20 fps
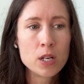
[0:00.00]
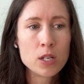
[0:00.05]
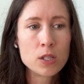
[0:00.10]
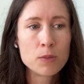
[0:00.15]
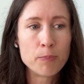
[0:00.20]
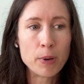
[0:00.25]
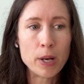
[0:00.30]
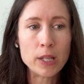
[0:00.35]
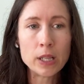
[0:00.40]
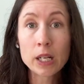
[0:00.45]

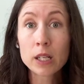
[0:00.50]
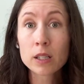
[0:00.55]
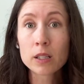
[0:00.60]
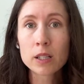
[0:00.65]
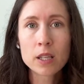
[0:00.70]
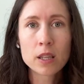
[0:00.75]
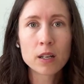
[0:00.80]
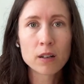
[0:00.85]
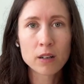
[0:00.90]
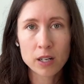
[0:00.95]
But luckily
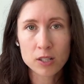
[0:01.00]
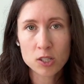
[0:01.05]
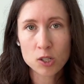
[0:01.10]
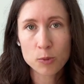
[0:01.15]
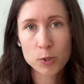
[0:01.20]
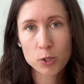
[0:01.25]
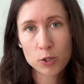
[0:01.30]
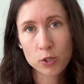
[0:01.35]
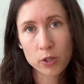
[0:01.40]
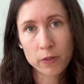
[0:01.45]
their
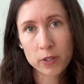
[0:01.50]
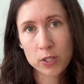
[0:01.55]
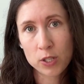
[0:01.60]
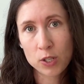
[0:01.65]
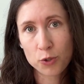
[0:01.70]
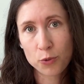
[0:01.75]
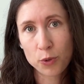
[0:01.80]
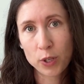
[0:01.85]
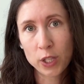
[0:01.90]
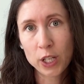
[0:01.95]
customer service
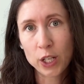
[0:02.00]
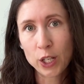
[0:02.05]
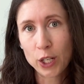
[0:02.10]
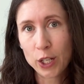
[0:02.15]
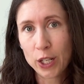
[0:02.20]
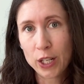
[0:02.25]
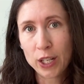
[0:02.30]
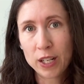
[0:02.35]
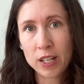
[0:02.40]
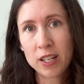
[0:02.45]
is really
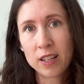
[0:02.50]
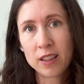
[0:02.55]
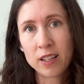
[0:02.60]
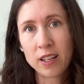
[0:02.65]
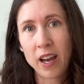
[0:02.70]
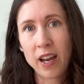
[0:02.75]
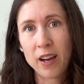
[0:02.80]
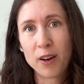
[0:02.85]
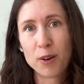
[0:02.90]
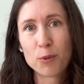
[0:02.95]
good. The
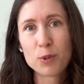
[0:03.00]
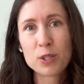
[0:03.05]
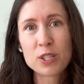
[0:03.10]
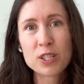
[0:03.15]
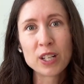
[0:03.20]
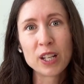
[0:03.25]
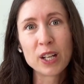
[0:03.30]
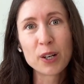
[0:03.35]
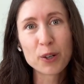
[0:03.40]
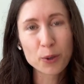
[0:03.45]
iron was
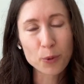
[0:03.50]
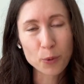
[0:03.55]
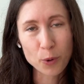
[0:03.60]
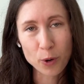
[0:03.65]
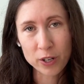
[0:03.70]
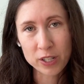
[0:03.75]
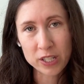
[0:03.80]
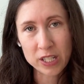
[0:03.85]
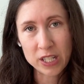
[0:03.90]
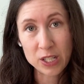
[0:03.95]
still under
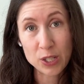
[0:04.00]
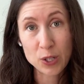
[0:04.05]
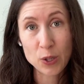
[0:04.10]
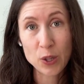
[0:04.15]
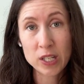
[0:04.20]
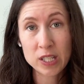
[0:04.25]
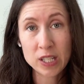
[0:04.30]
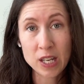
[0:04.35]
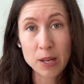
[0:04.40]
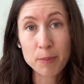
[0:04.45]
warranty, so they
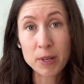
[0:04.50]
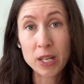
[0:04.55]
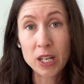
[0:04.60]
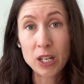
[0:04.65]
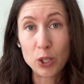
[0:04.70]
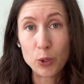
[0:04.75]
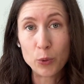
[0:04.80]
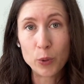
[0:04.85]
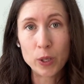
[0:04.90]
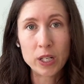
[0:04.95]
sent me a
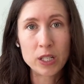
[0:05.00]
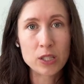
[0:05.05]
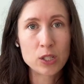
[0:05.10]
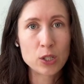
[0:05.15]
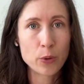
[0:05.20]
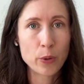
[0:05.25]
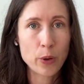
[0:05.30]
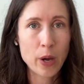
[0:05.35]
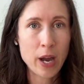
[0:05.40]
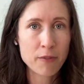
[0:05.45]
new one. And
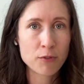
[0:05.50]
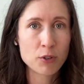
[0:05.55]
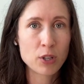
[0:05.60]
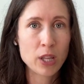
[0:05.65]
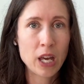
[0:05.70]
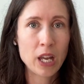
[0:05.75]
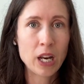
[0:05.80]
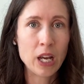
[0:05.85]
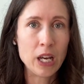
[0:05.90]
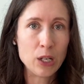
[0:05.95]
so after
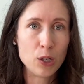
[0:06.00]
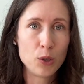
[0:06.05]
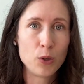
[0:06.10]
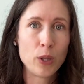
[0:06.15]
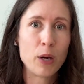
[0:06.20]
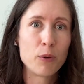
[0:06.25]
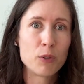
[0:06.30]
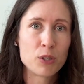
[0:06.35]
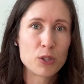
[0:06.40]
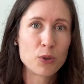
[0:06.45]
that, I knew
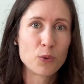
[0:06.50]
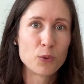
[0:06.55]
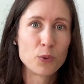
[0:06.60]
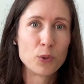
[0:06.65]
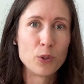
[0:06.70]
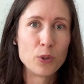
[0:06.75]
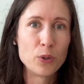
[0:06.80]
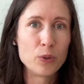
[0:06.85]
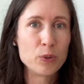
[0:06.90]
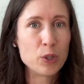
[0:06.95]
that was the
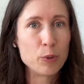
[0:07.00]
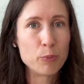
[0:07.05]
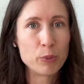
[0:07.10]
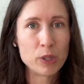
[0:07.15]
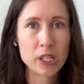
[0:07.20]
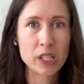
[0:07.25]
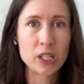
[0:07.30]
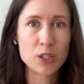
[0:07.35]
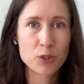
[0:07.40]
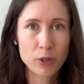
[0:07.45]
rule. You
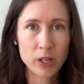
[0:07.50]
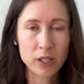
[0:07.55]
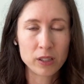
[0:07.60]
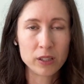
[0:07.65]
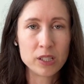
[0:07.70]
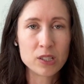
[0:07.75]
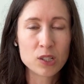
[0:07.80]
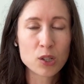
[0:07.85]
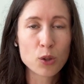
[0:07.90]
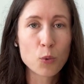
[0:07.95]
plug it directly
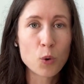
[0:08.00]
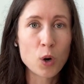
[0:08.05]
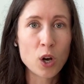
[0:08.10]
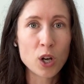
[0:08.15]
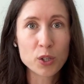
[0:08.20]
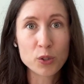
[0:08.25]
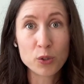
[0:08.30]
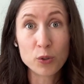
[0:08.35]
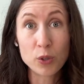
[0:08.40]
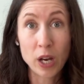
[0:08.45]
into the wall.
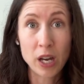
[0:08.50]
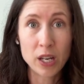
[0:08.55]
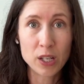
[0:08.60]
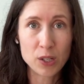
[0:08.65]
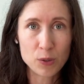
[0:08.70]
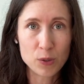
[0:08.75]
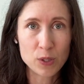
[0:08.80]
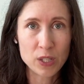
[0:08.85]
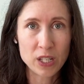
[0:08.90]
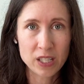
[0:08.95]
You do not
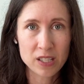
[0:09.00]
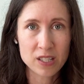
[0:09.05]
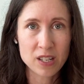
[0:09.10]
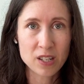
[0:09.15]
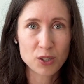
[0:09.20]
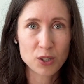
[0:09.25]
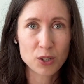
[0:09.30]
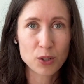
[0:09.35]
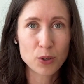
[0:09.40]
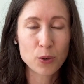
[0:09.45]
use an
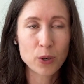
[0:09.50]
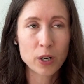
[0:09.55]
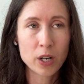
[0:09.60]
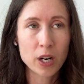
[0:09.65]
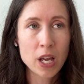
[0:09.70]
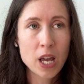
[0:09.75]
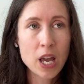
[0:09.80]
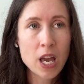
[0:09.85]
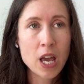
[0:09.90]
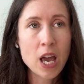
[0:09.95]
extension cord.
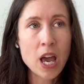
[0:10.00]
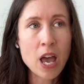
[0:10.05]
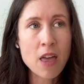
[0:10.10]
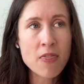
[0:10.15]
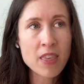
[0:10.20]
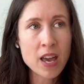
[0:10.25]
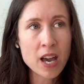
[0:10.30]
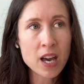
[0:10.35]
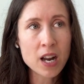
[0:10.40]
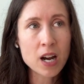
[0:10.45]
And
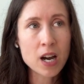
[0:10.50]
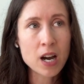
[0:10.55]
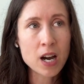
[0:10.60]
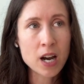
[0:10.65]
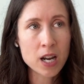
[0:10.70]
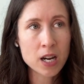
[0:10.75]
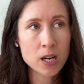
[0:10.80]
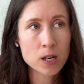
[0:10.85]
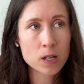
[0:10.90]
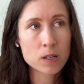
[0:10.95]
that
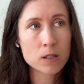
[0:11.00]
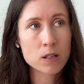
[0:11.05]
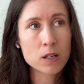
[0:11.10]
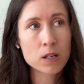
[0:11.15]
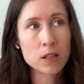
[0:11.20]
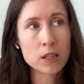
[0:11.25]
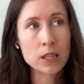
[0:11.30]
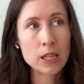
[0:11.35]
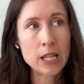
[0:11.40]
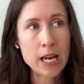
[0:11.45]
iron
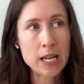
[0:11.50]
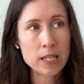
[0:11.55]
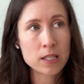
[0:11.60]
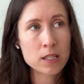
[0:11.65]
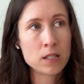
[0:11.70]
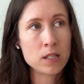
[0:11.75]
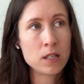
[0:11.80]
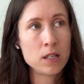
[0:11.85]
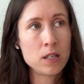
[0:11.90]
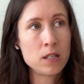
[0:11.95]

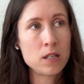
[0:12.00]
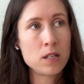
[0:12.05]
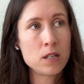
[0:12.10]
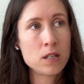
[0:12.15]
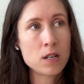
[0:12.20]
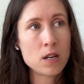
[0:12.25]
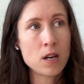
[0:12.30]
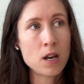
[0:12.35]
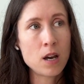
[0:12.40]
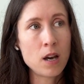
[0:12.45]
lasted,
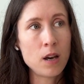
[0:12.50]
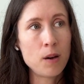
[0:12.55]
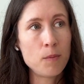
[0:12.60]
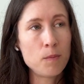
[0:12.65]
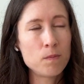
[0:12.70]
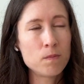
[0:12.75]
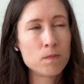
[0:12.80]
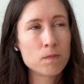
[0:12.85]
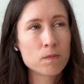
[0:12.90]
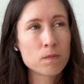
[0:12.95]
I